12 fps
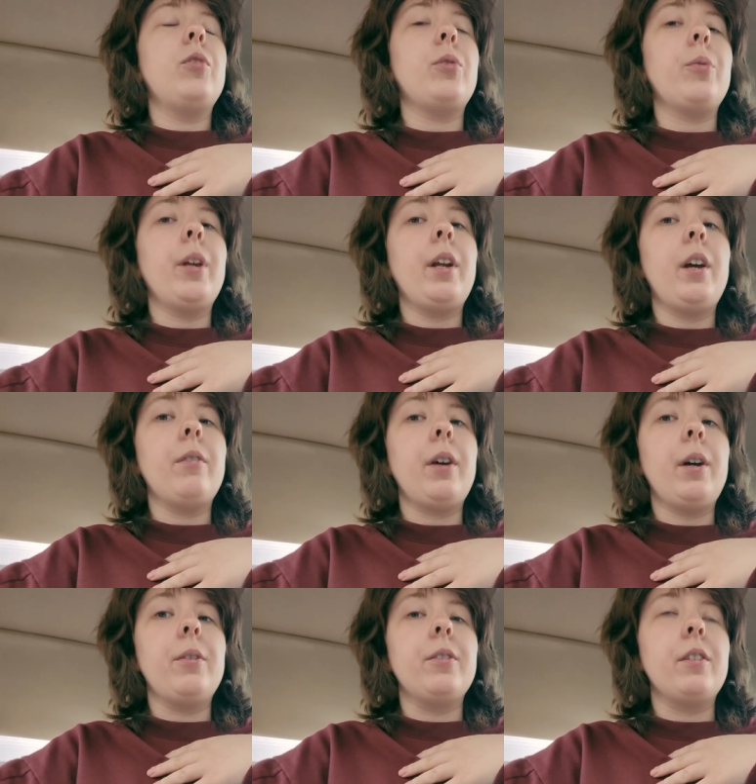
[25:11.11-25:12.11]
3.5
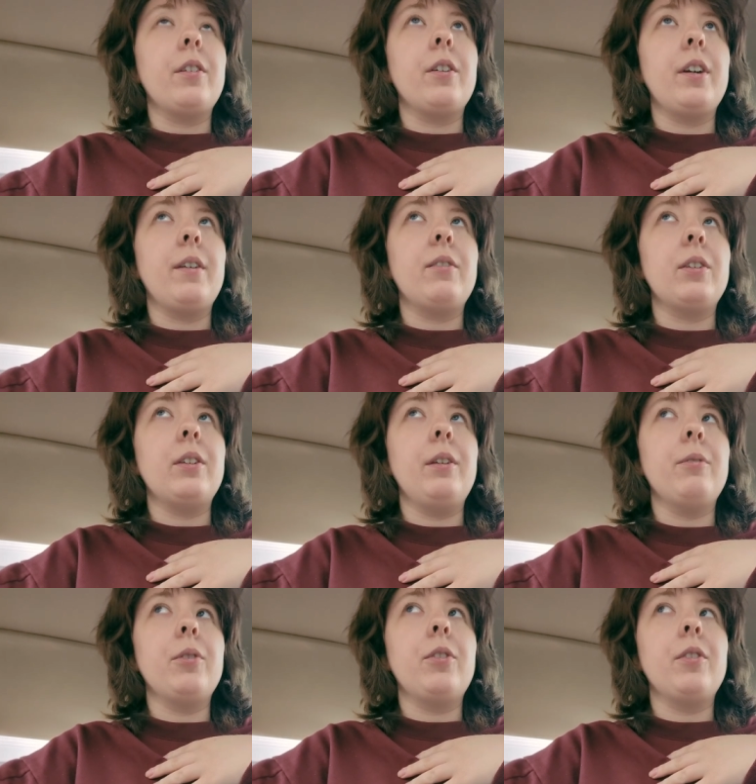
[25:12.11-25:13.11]
hours until I have to
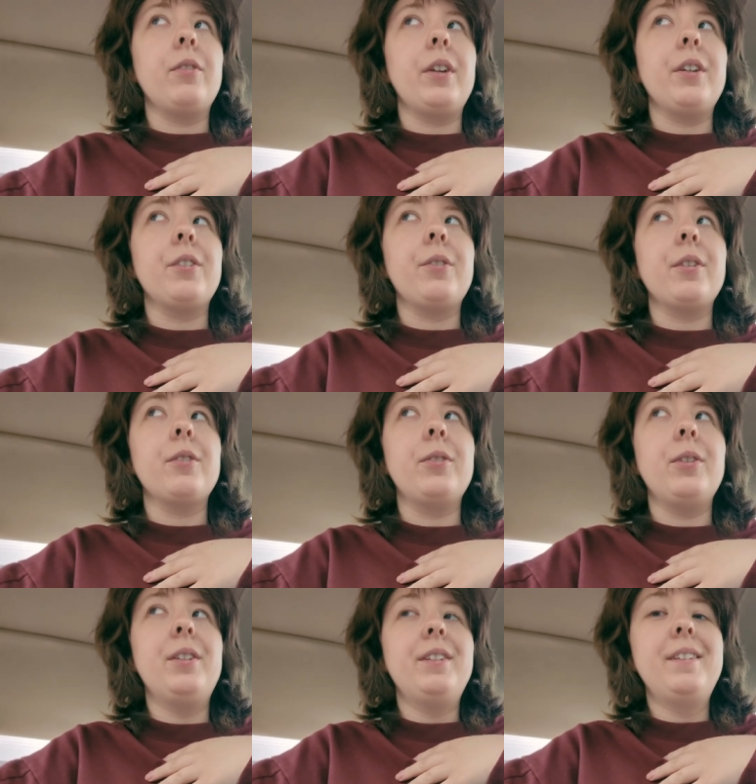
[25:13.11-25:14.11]
leave, which is very
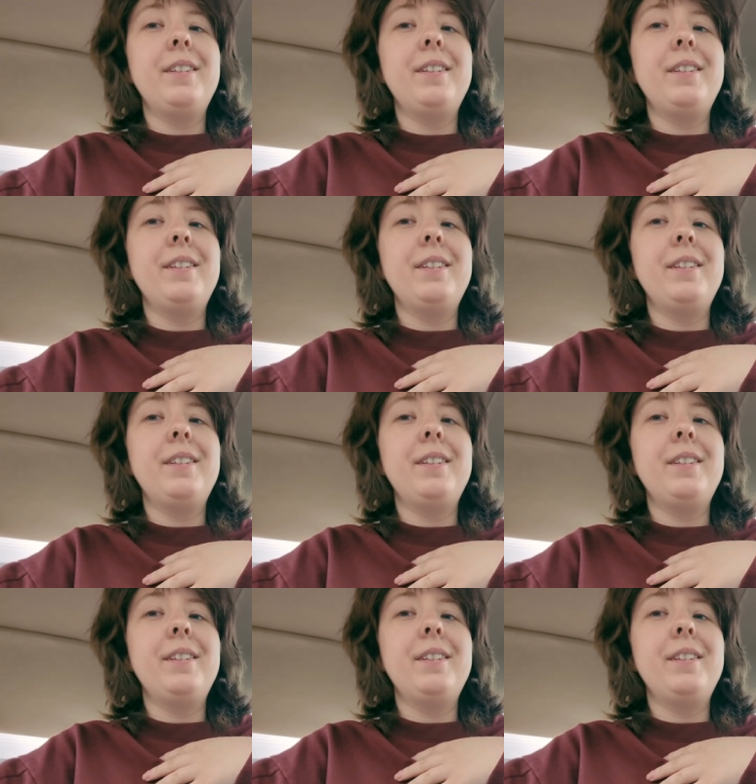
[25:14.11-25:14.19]
stressful.